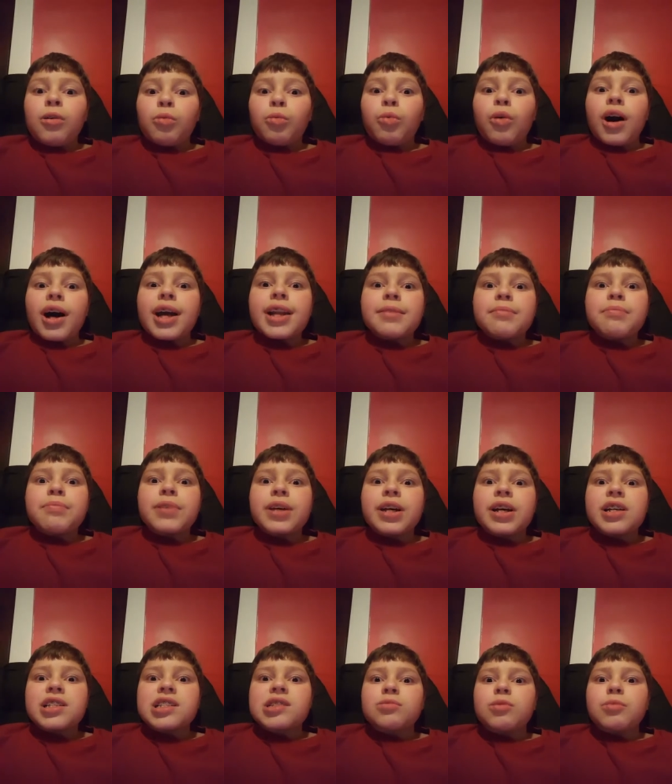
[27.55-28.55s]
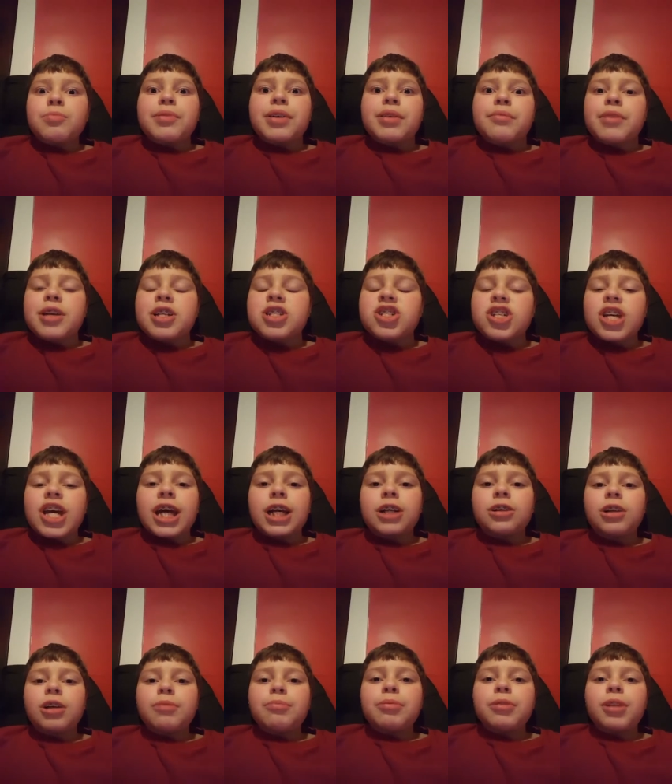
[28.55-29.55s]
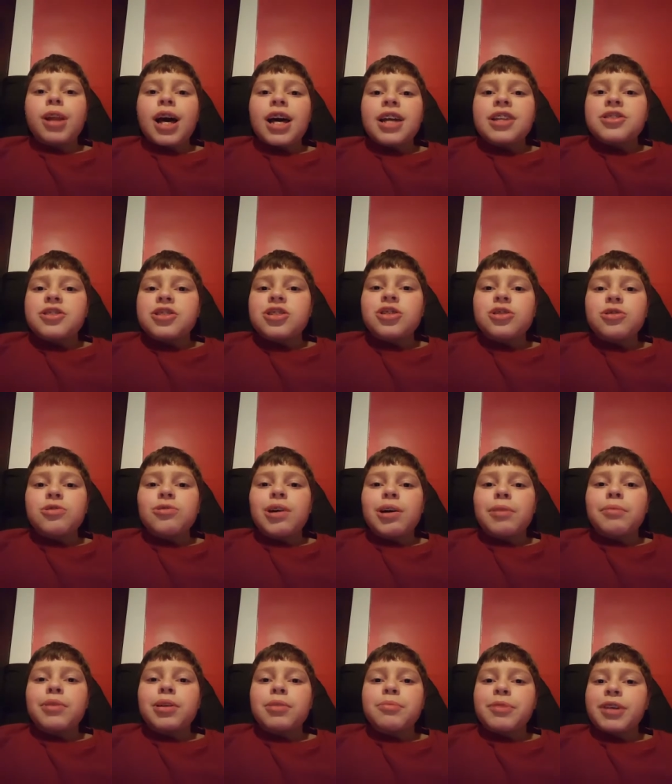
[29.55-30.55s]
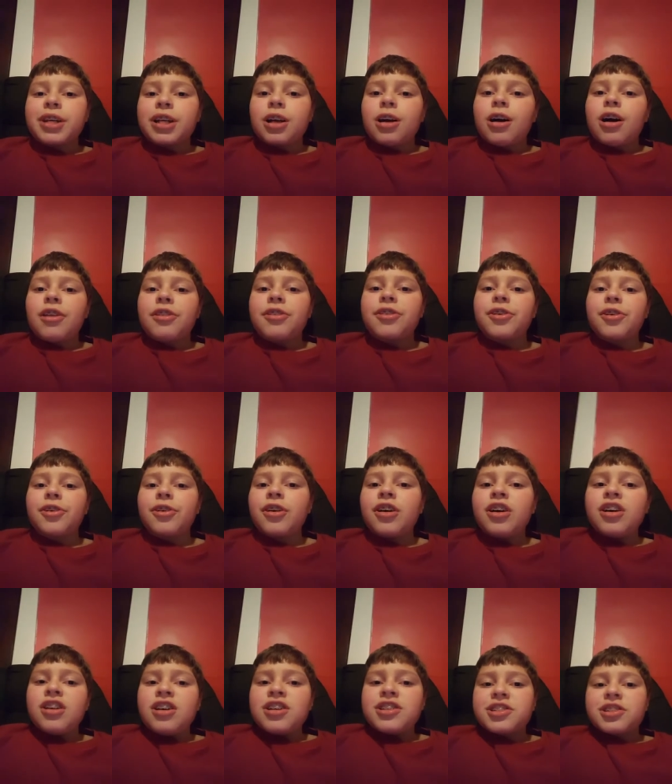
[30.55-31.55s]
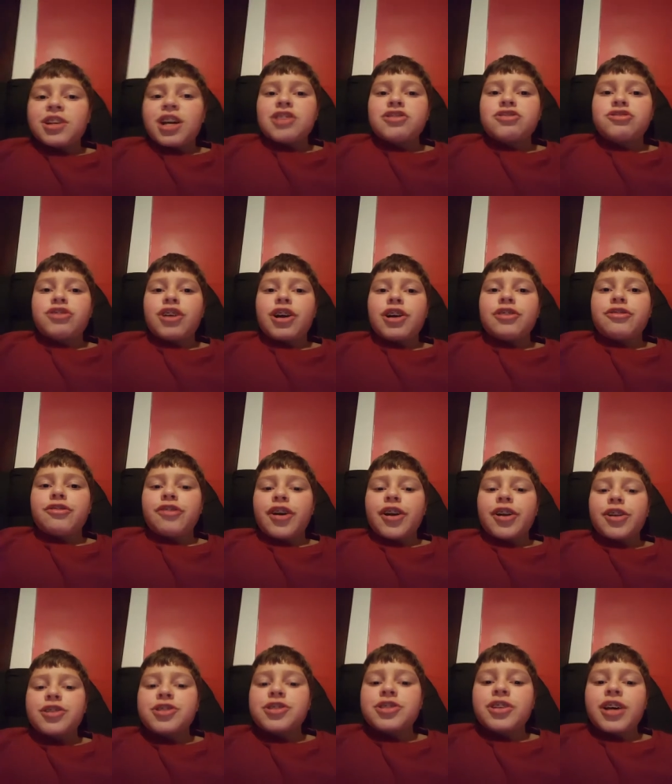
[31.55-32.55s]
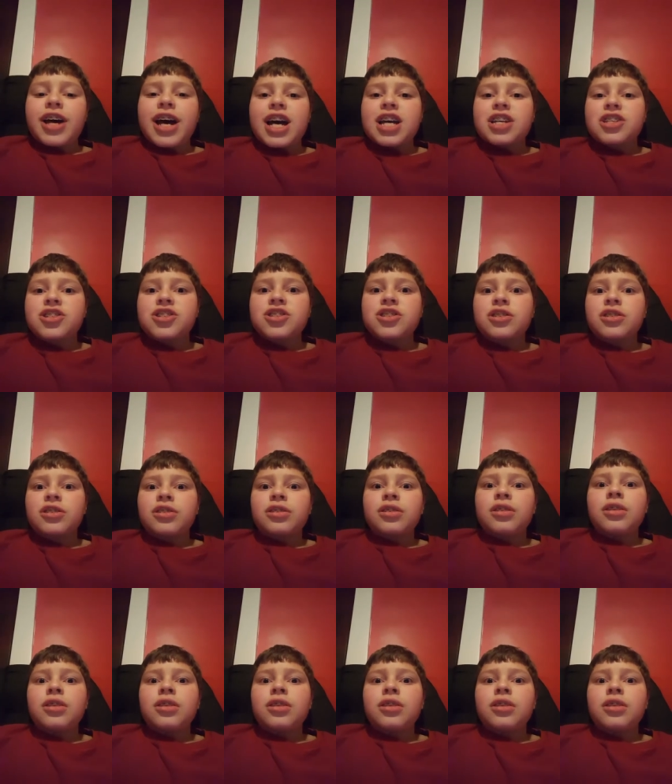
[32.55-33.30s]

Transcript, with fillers: One, because it will bring my channel up a lot, and two, I want to be an author slash firefighter slash